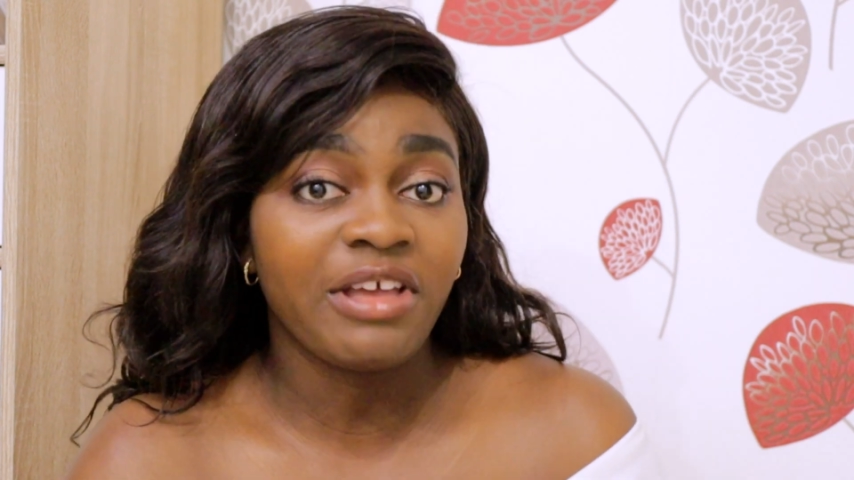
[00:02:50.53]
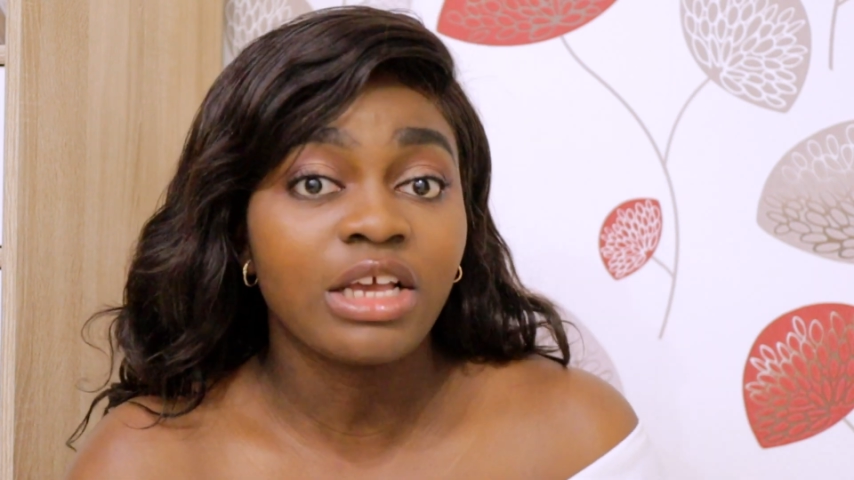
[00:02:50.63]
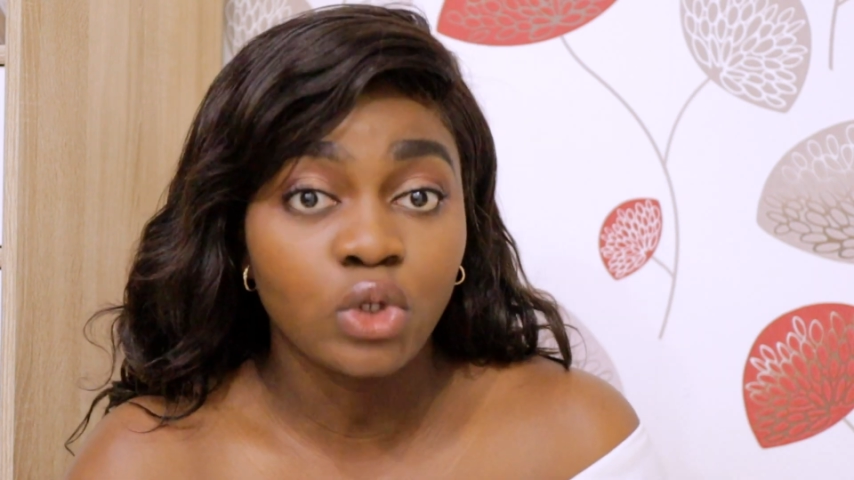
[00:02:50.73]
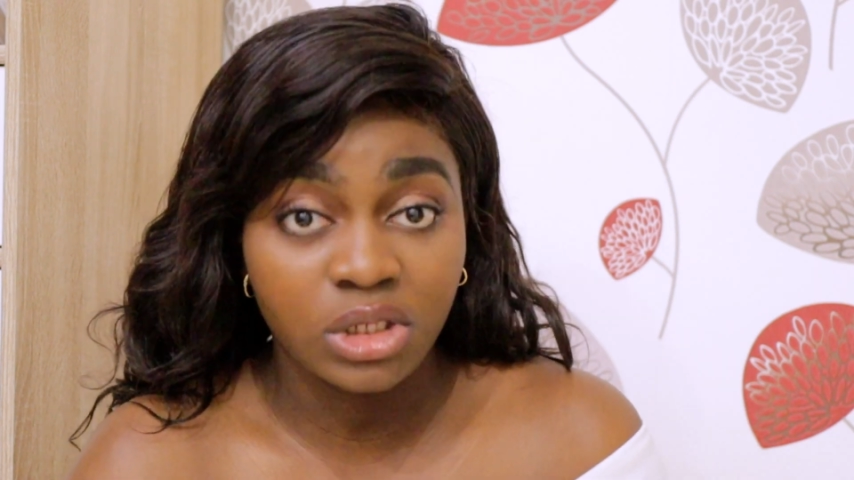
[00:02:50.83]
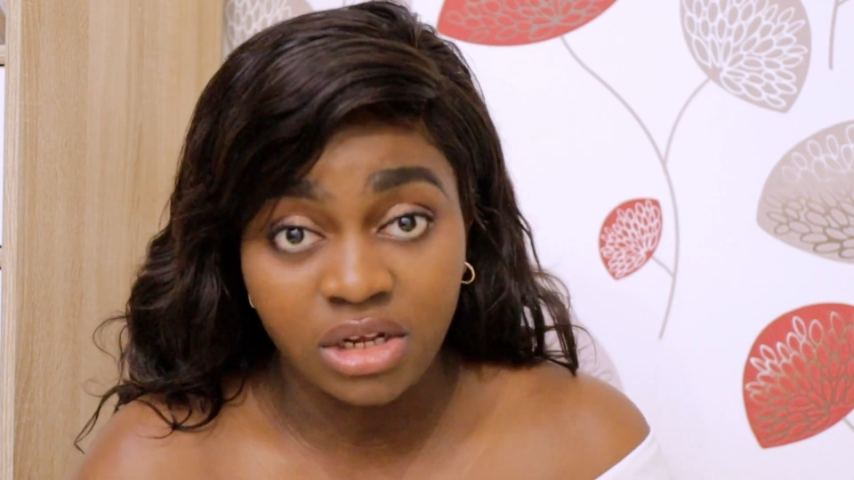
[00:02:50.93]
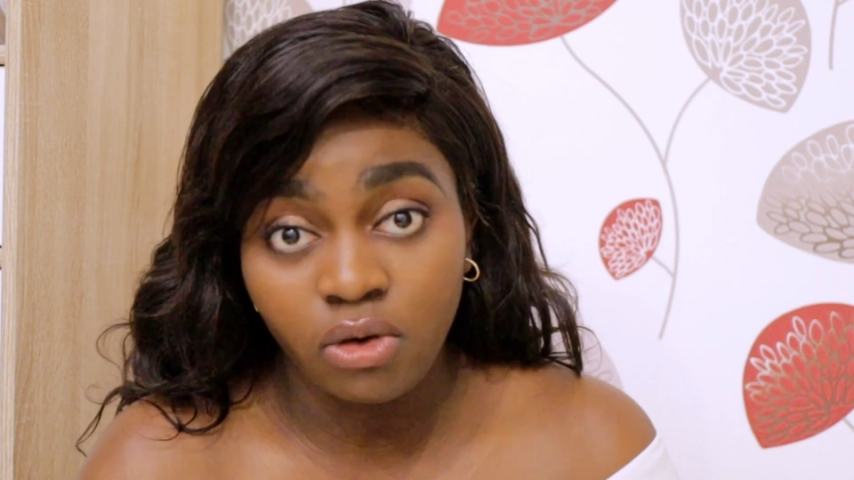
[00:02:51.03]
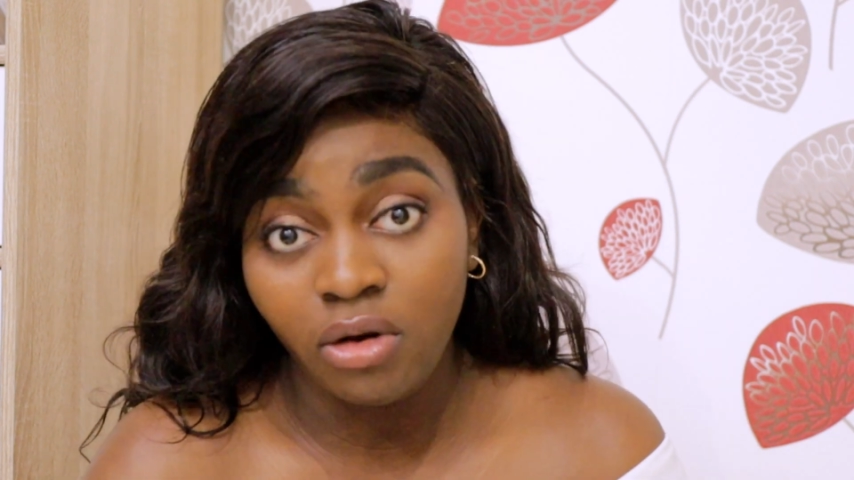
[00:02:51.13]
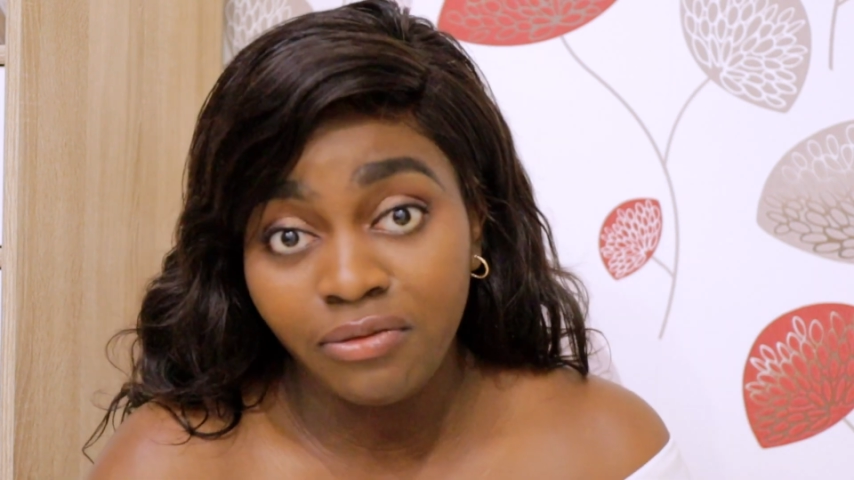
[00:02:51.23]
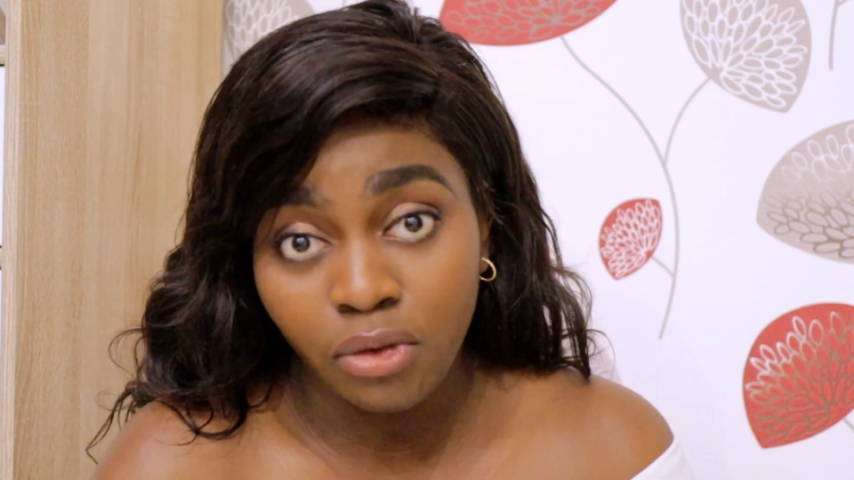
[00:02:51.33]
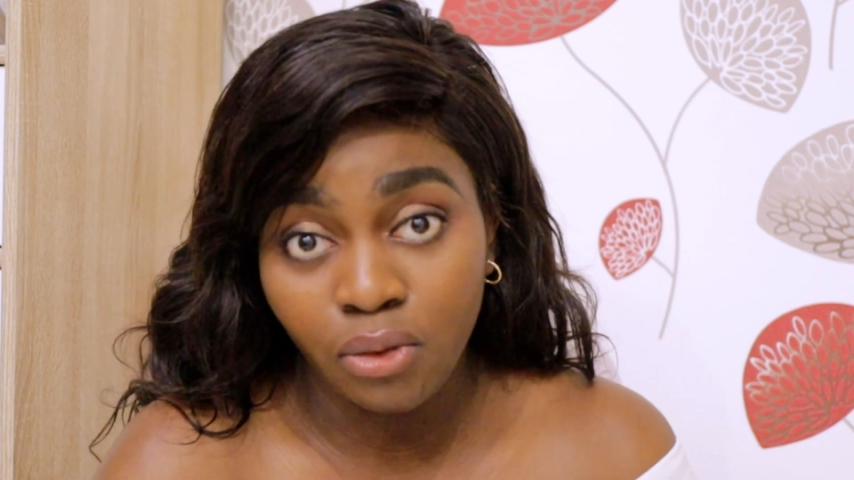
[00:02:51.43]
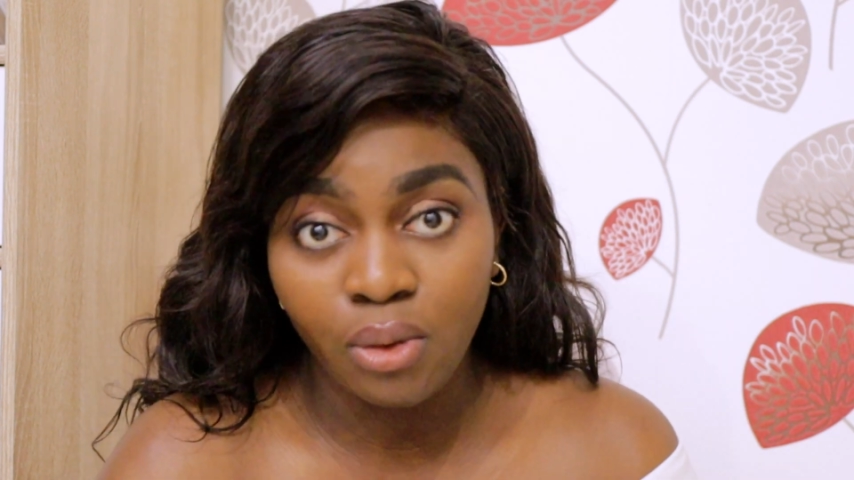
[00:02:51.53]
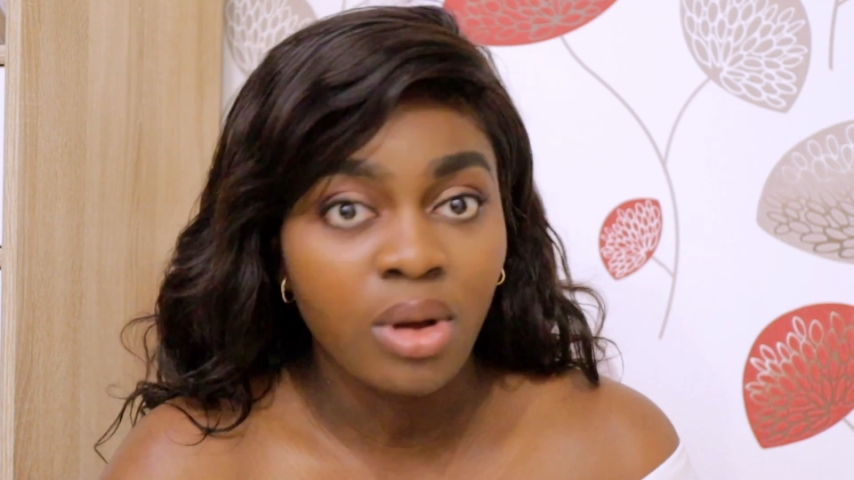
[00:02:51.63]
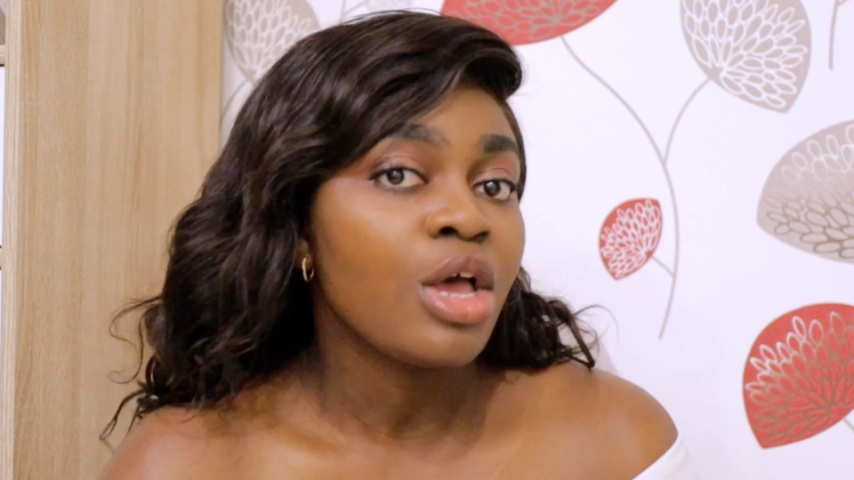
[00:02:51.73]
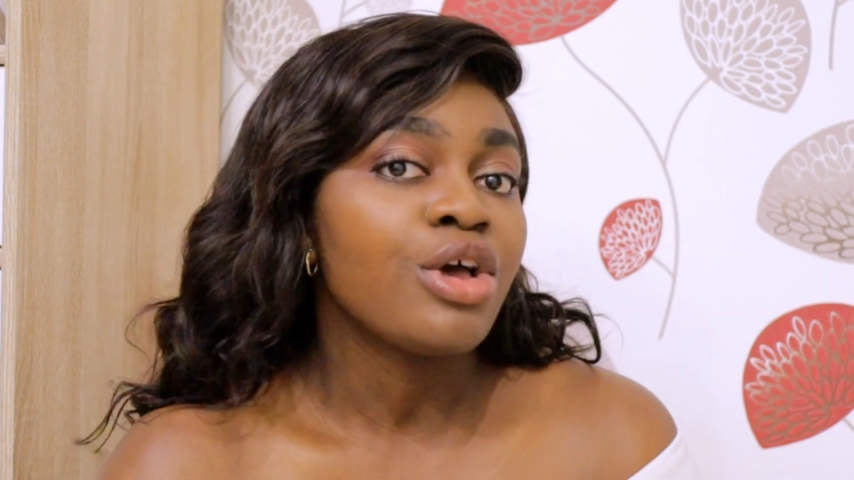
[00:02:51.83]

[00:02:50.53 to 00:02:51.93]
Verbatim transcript: exhausted all of Google.